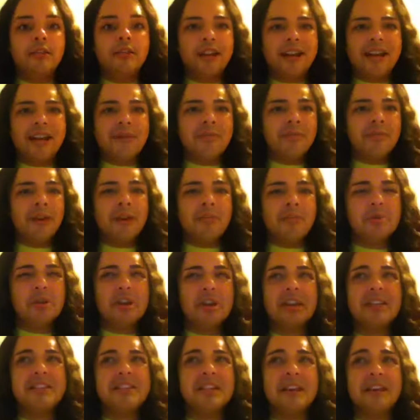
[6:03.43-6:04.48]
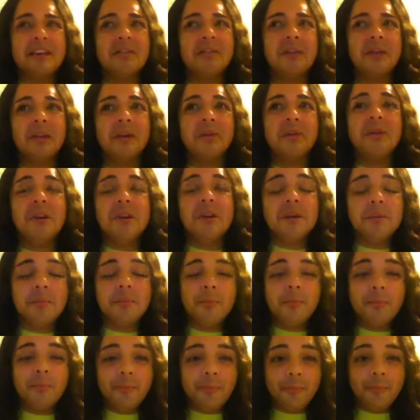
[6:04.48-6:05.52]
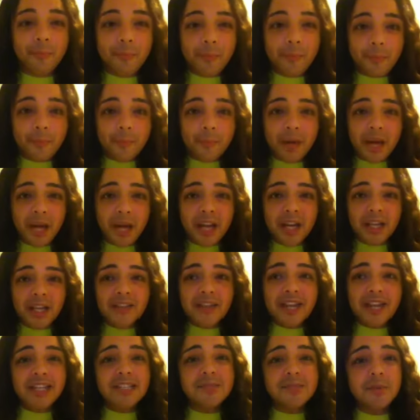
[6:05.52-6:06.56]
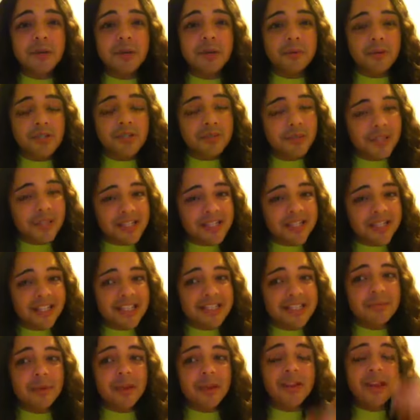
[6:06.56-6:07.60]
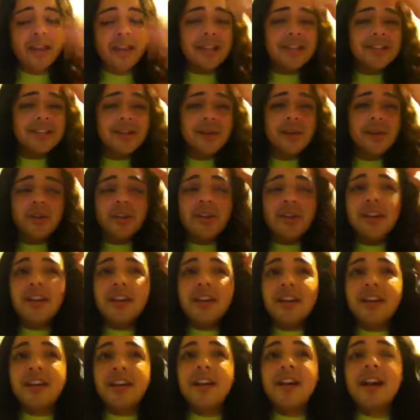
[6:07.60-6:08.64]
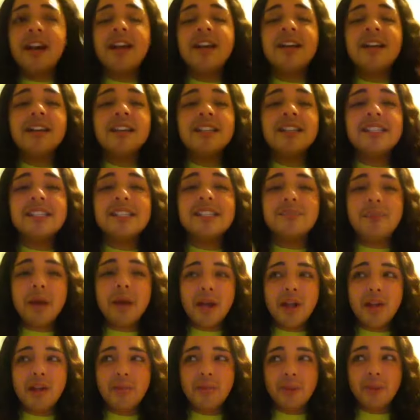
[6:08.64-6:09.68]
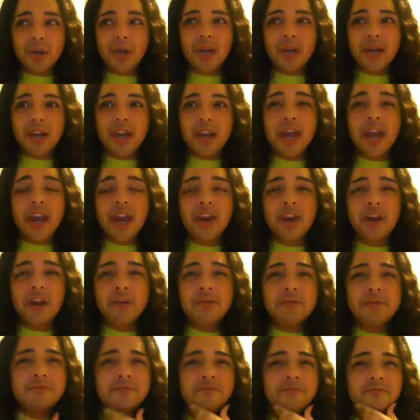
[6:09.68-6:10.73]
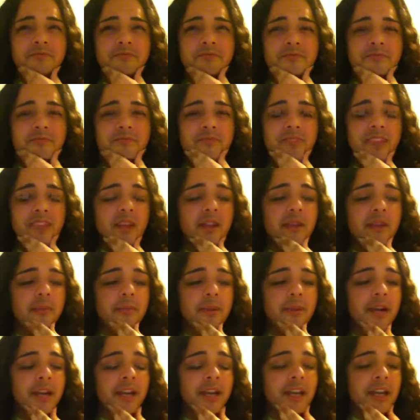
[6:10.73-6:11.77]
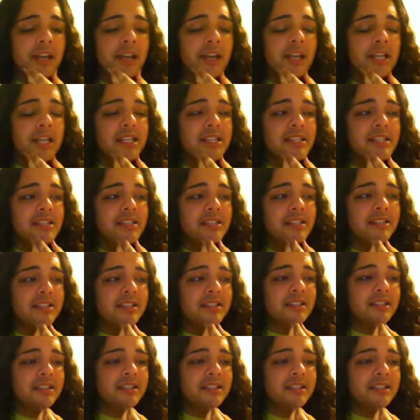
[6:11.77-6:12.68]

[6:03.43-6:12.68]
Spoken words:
I'm crazy, I don't know. But that's pretty much what it's gonna smell like. So you're gonna smell burning hair, but it's